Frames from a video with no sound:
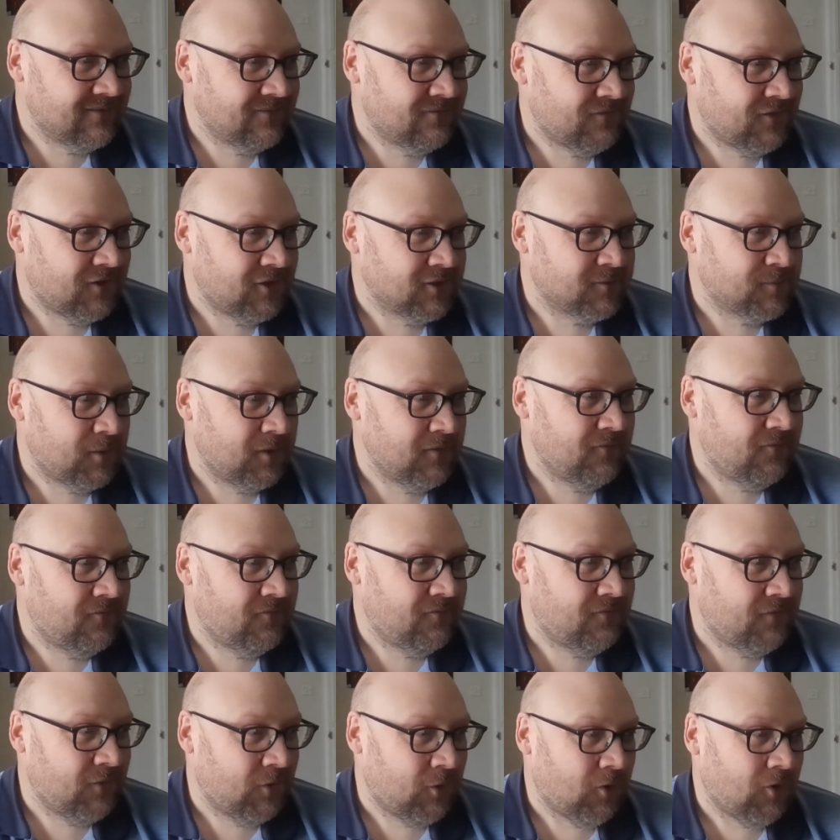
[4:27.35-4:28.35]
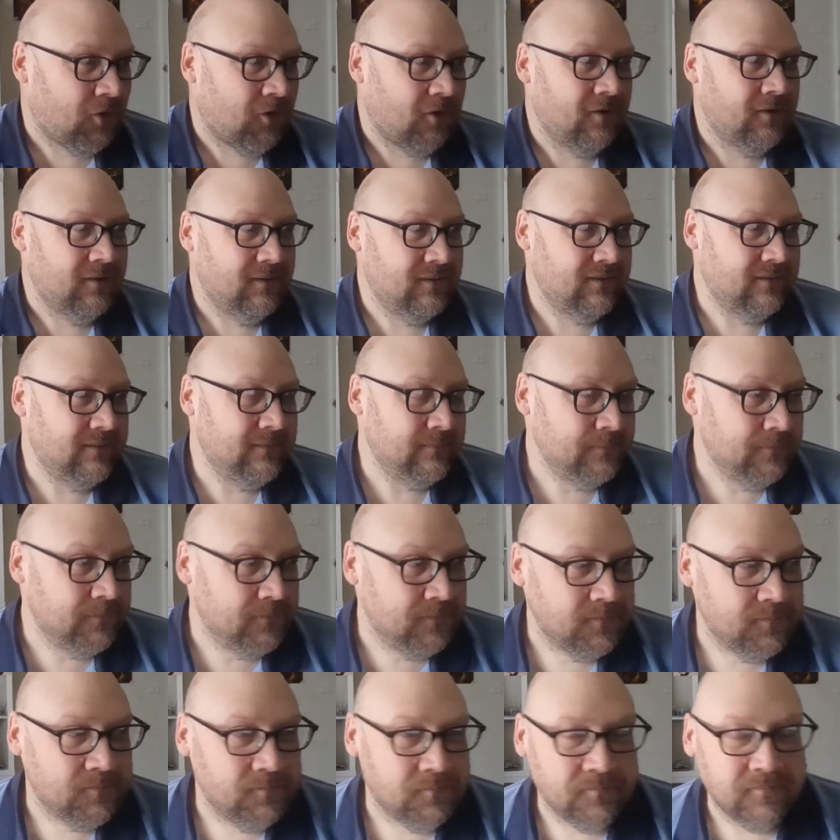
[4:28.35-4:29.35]
Force point 4,
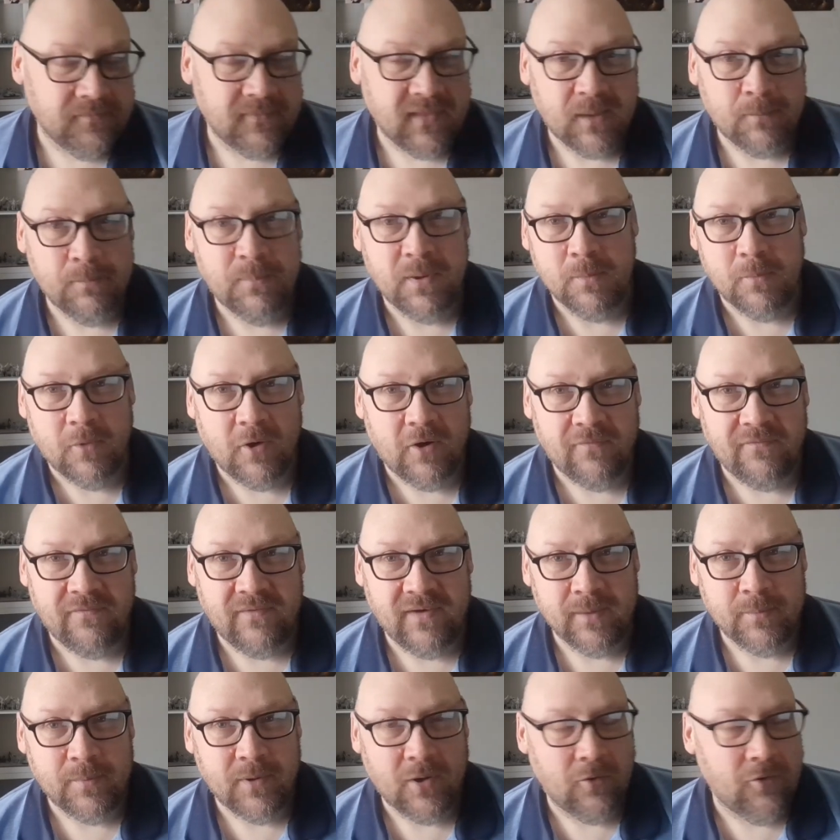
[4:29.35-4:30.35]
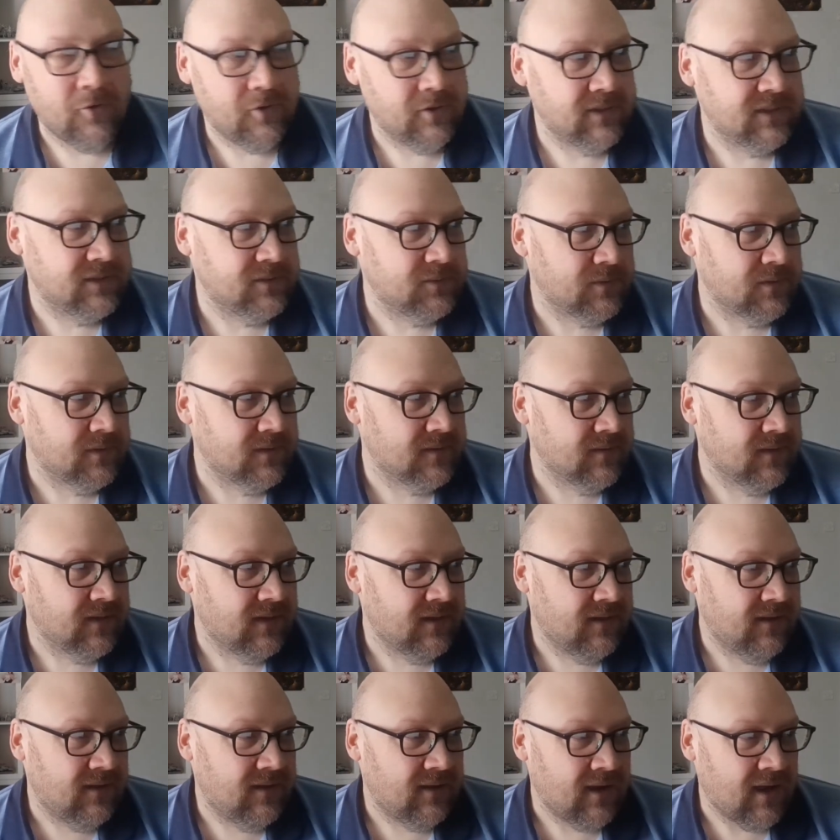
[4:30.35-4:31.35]
a bit more firepower on this one.
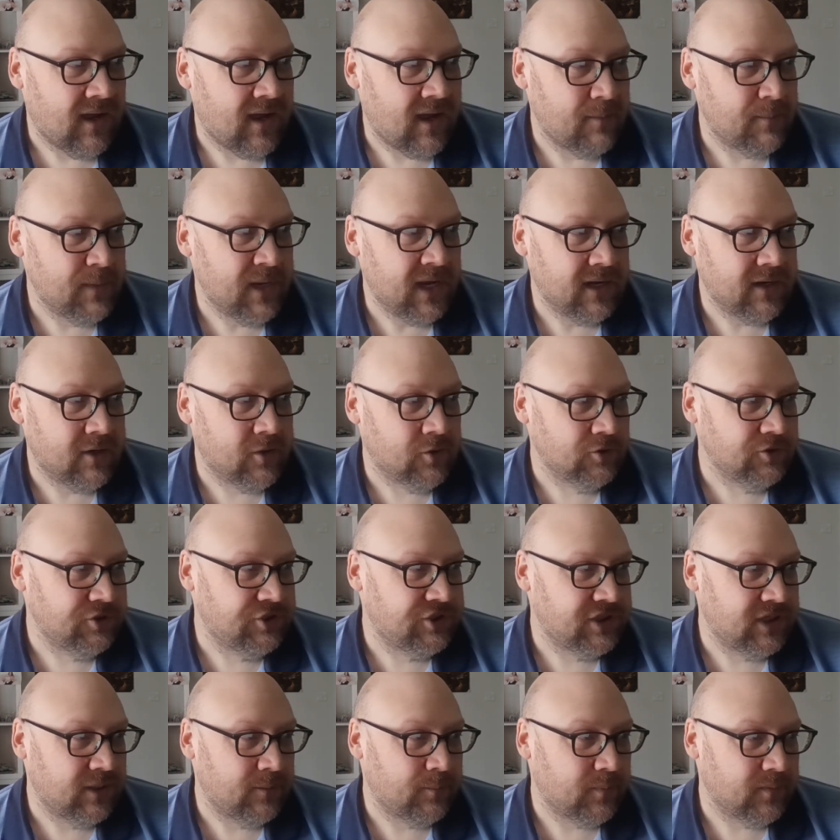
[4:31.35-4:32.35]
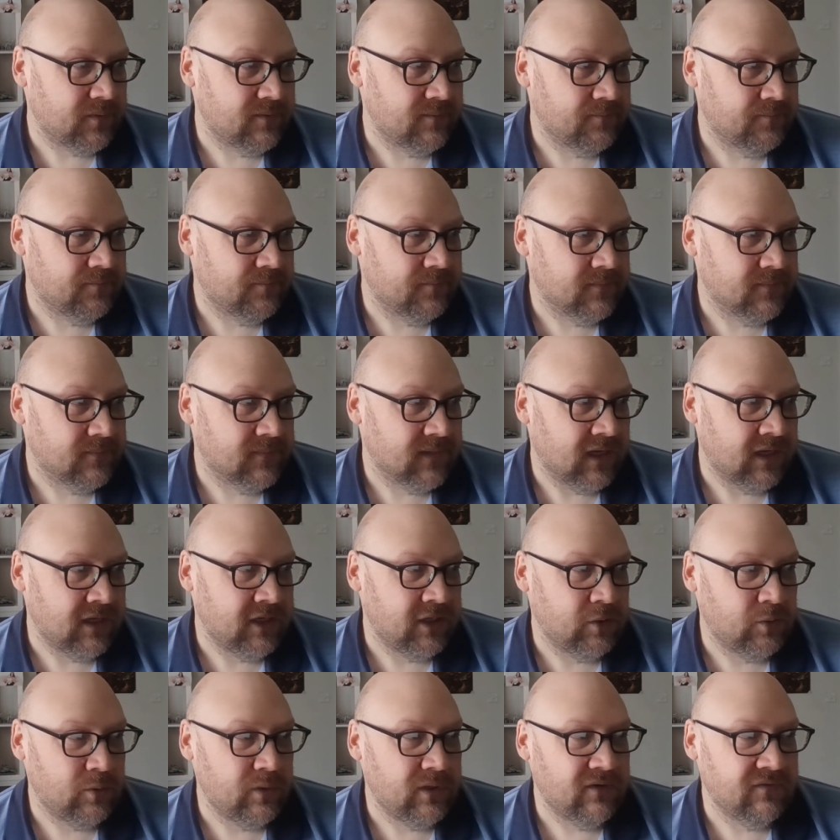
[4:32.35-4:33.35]
A Hammerhead gunship, a
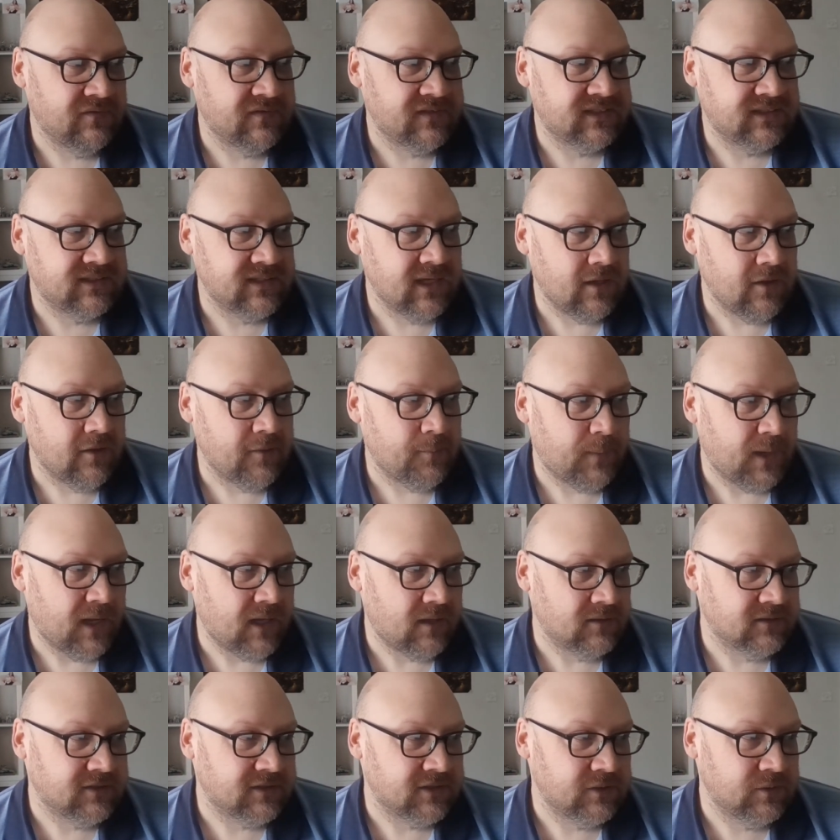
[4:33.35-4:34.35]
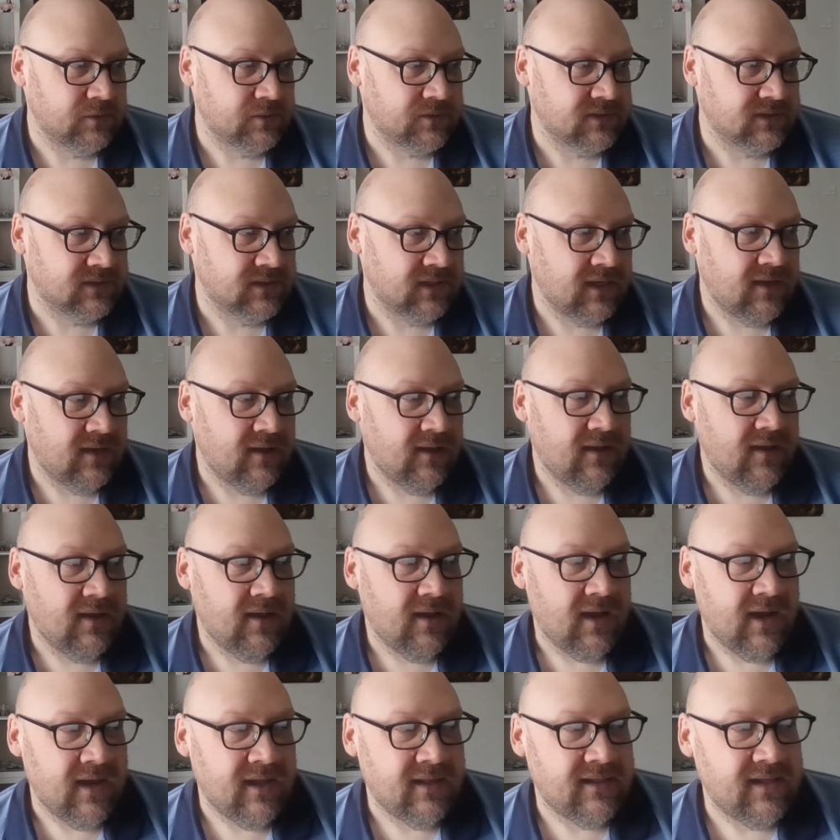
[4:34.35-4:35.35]
unit of stealth battle suits,
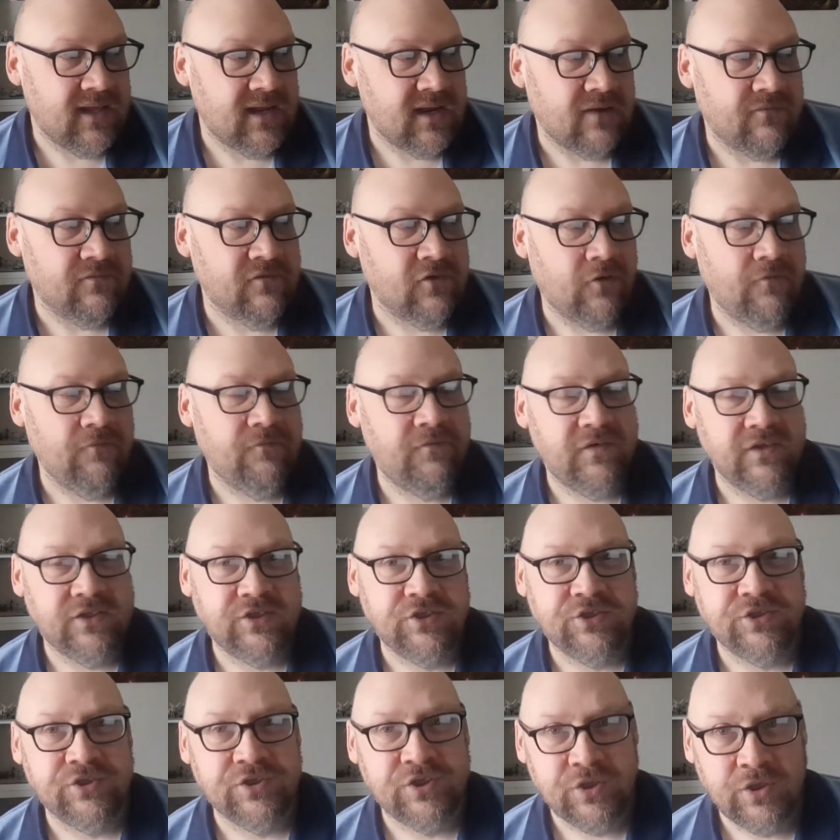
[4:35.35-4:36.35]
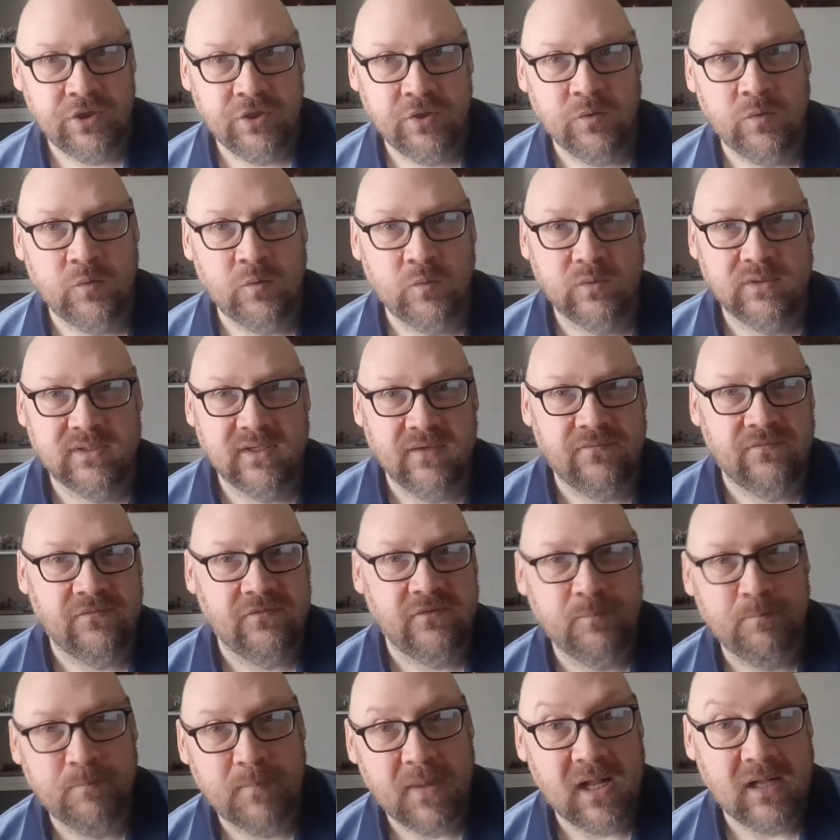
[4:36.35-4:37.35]
and then I've gone for 2
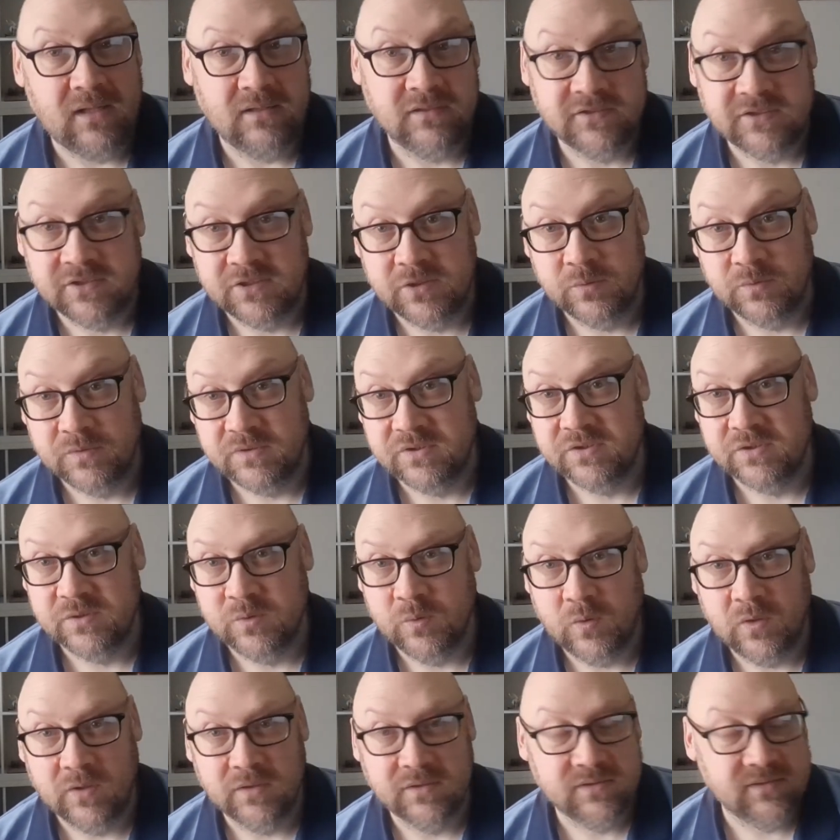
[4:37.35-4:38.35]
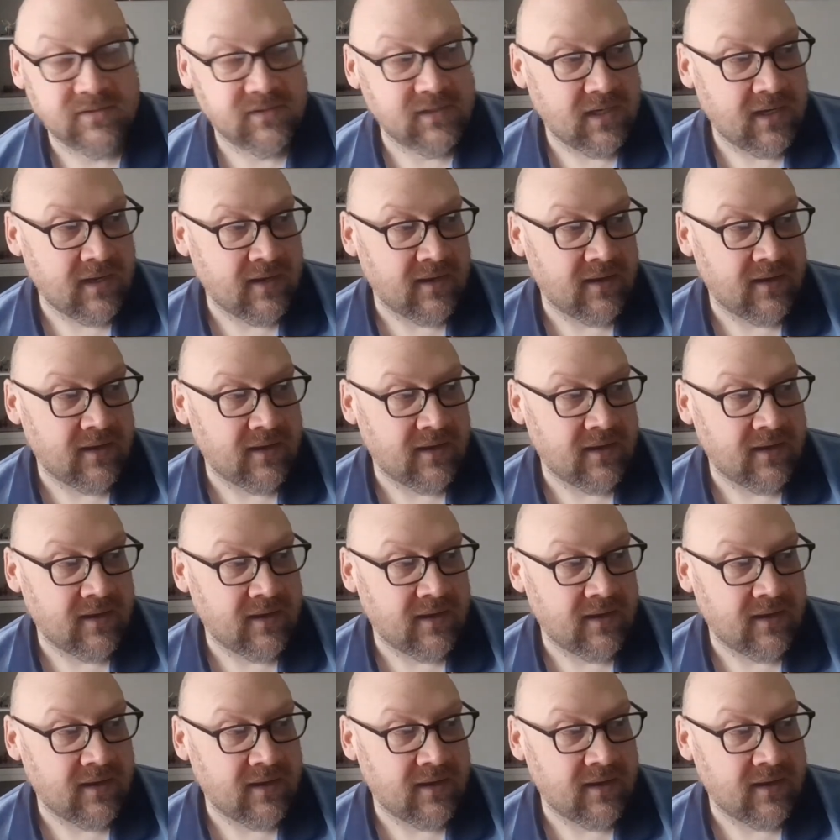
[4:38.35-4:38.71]
different battle suit squads.